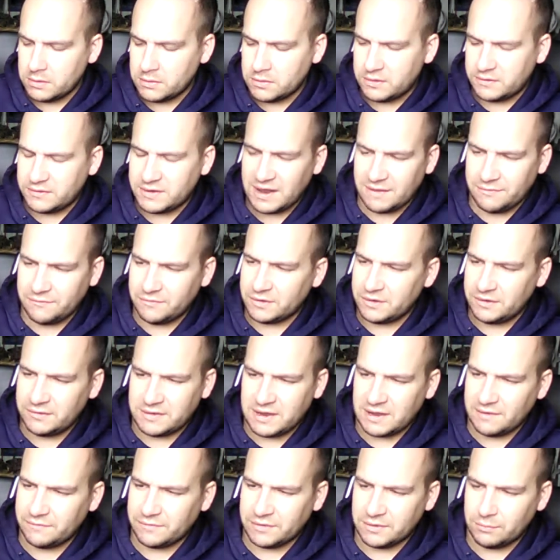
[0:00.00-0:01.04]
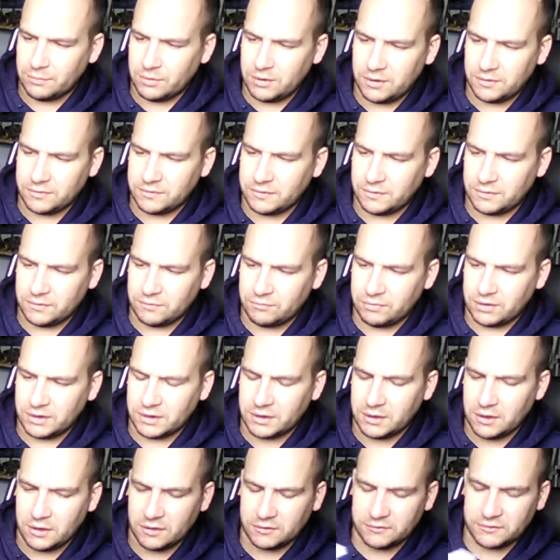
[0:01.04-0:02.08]
They're definitely worth it. They
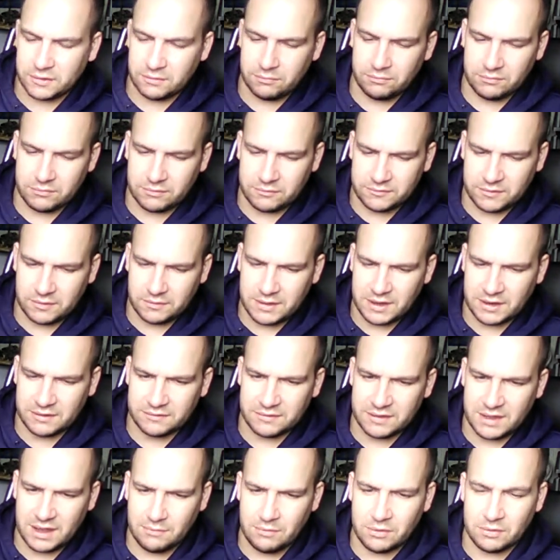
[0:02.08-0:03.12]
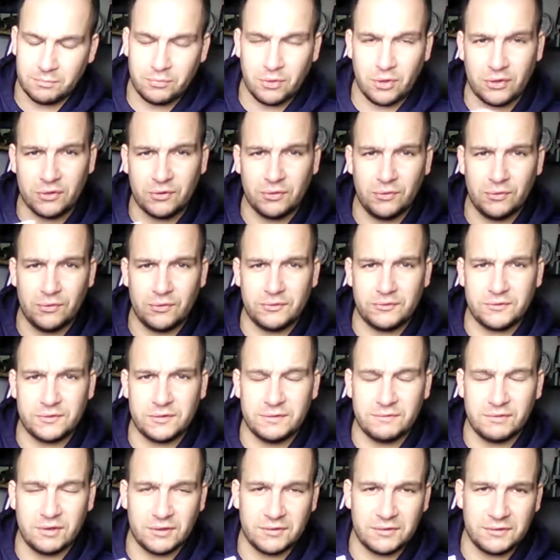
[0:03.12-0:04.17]
really are. So that's that one. But of course,
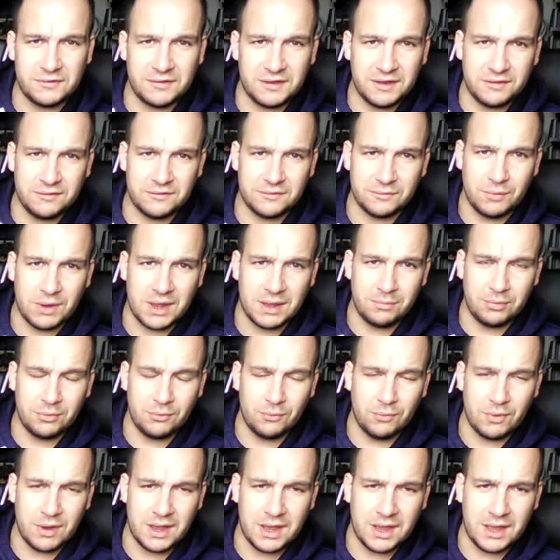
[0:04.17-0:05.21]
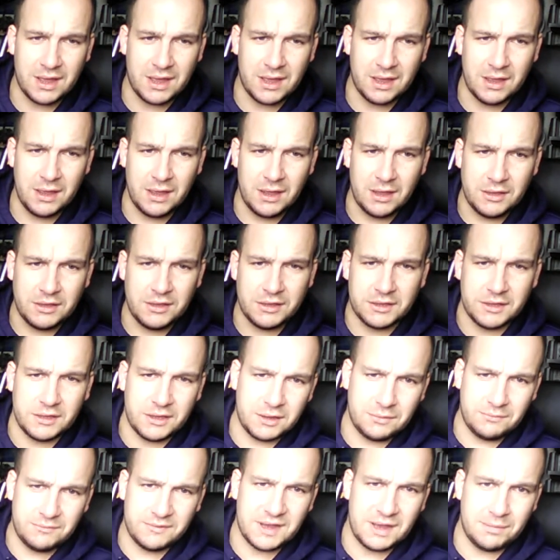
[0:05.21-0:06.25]
you've got the Tinterweb, where you can
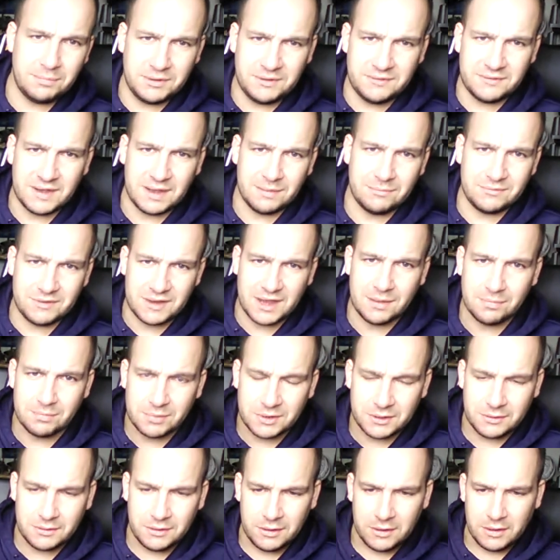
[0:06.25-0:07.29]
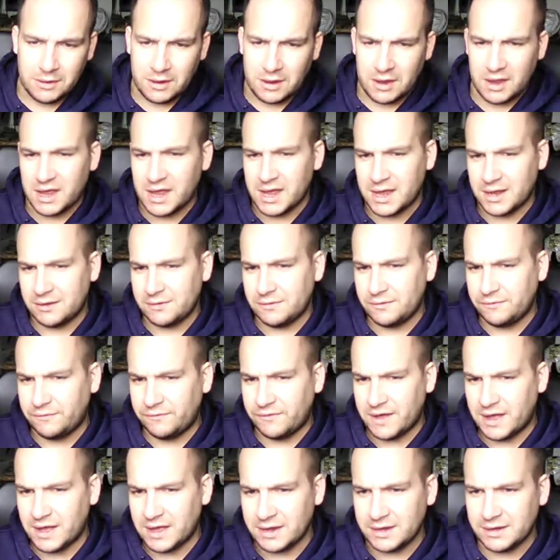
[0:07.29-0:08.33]
go tapping and
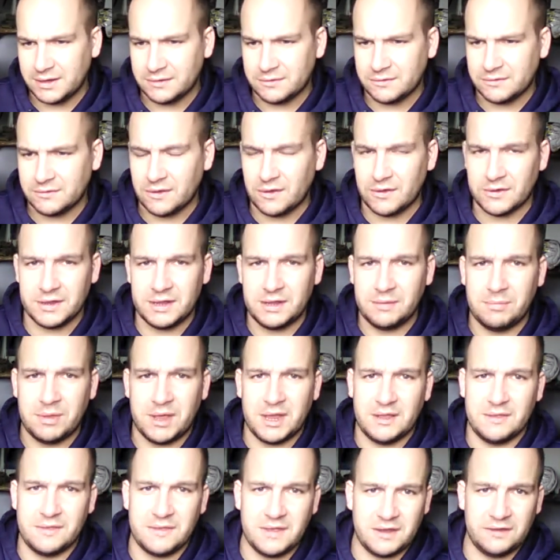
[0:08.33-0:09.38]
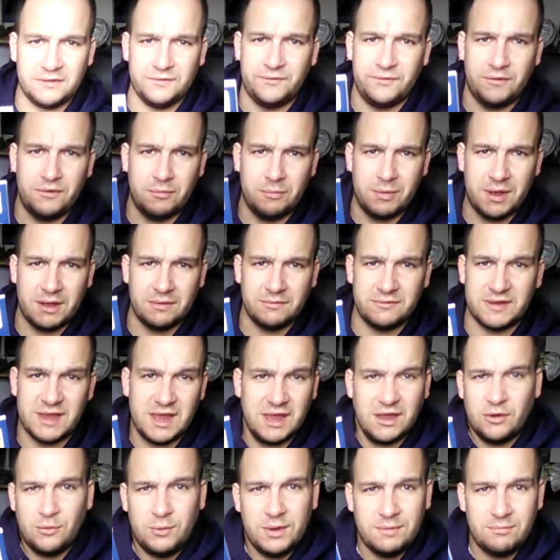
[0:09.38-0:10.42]
find on eBay this for about
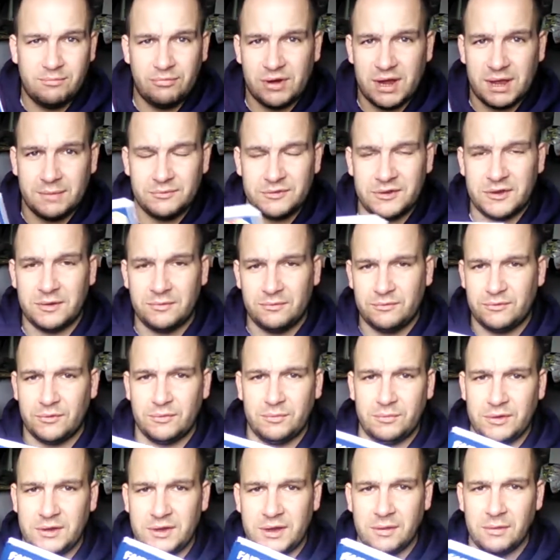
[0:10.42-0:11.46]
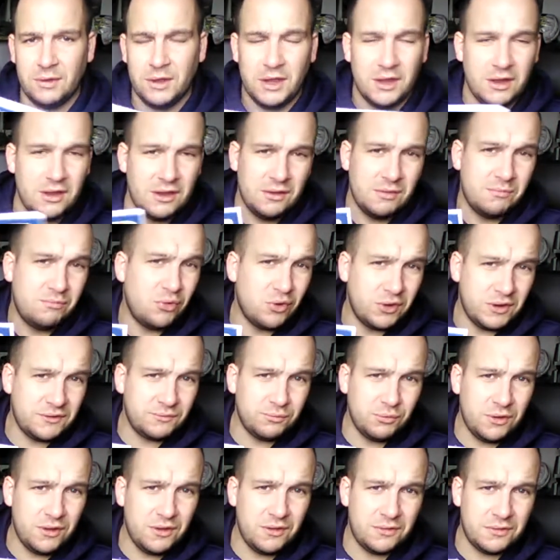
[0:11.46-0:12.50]
£10, perhaps. You know, but it's
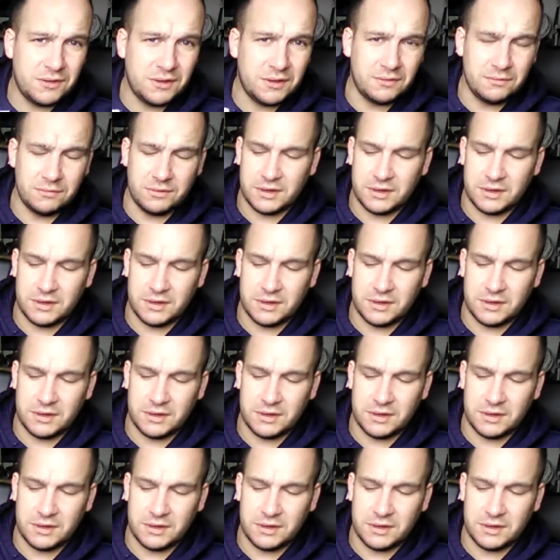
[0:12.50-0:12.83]
worth it.